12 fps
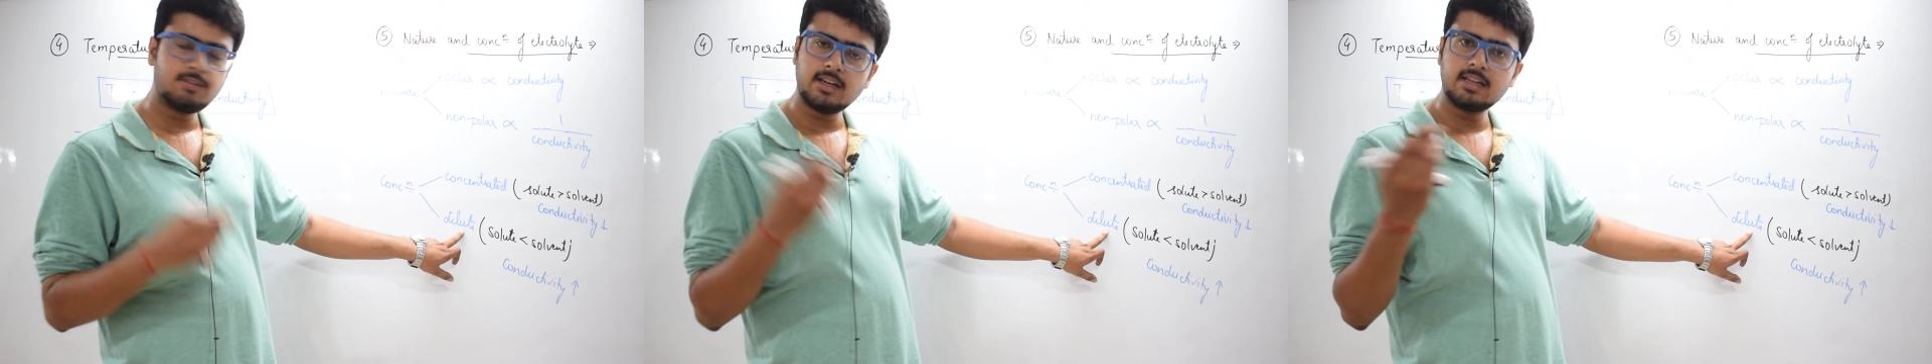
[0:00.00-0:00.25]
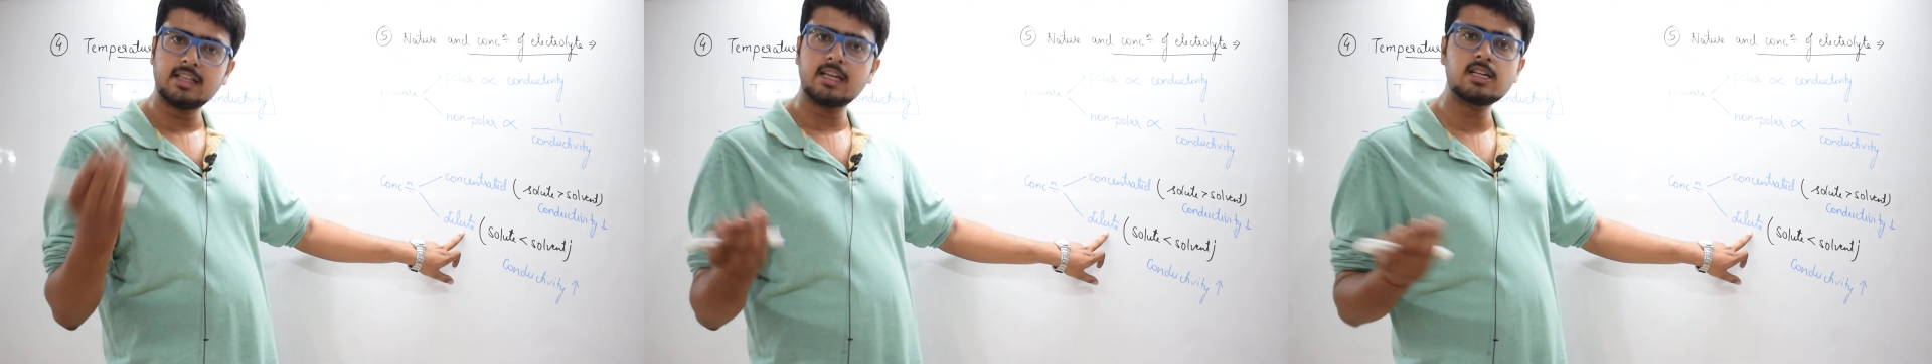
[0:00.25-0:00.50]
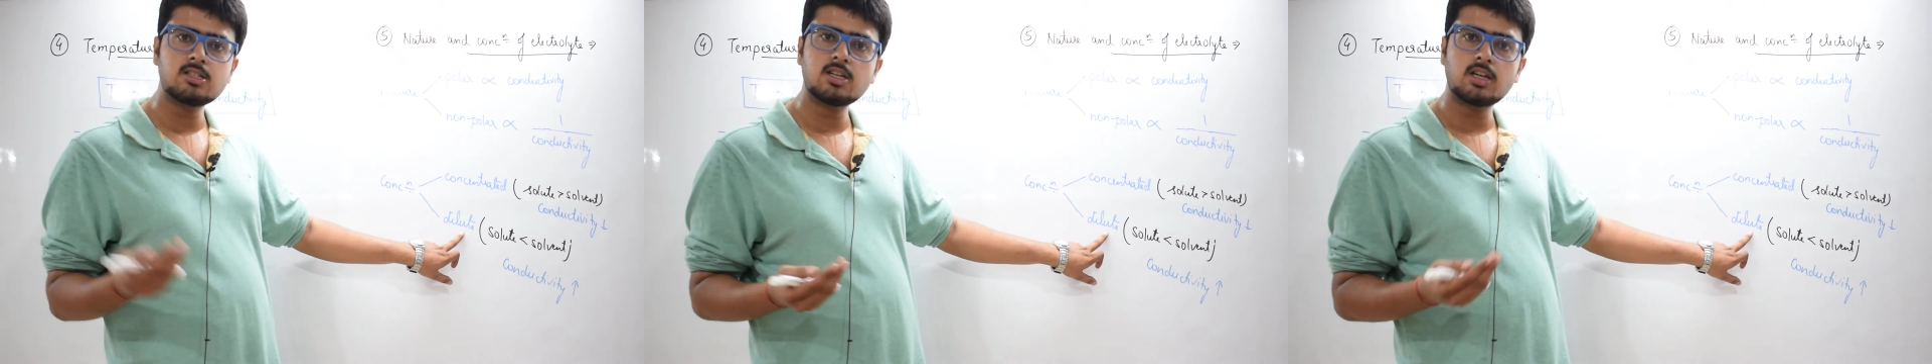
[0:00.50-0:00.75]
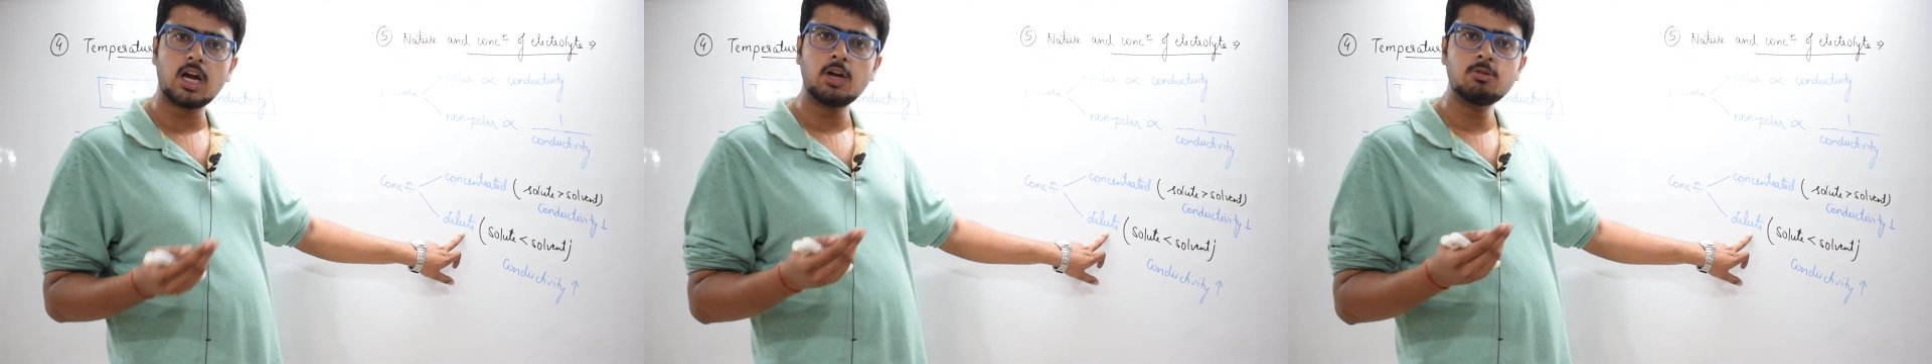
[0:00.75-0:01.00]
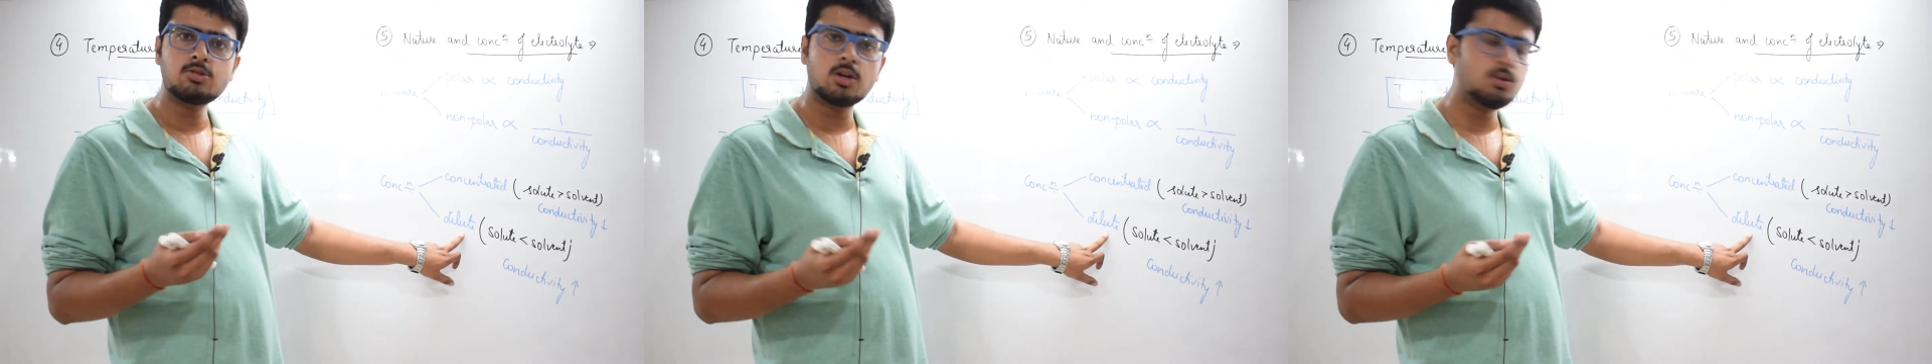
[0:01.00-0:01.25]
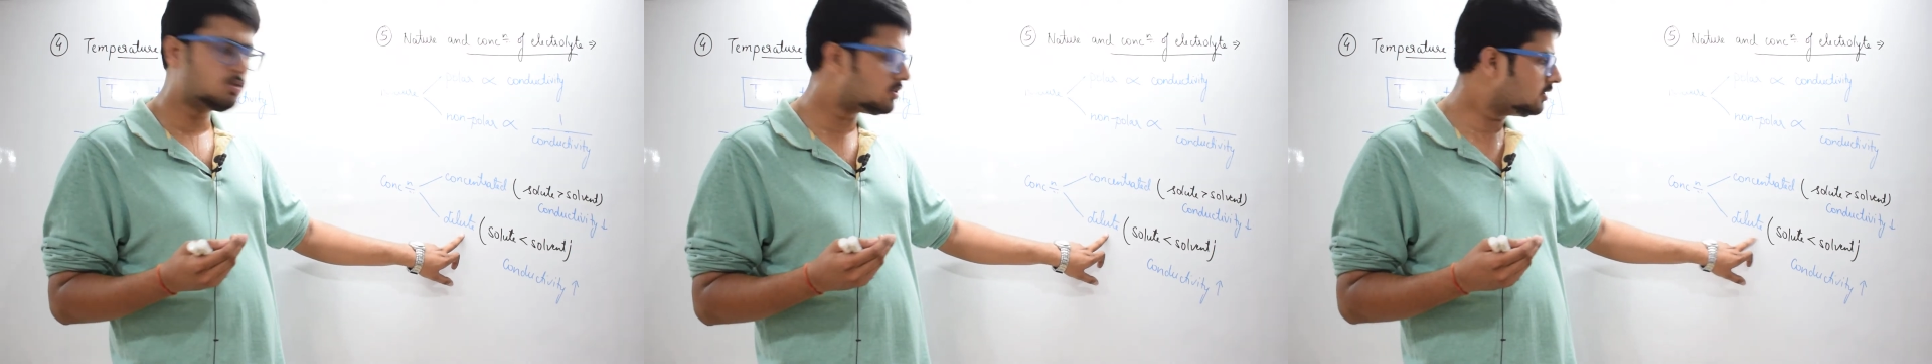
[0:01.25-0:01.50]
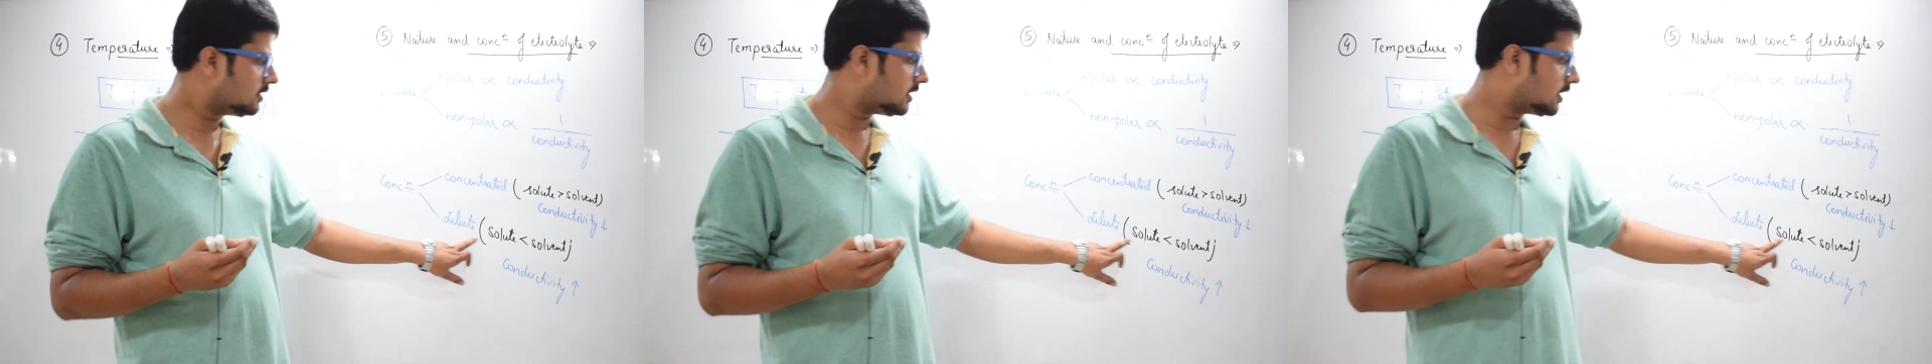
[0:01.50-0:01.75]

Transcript: there is a dilute solution,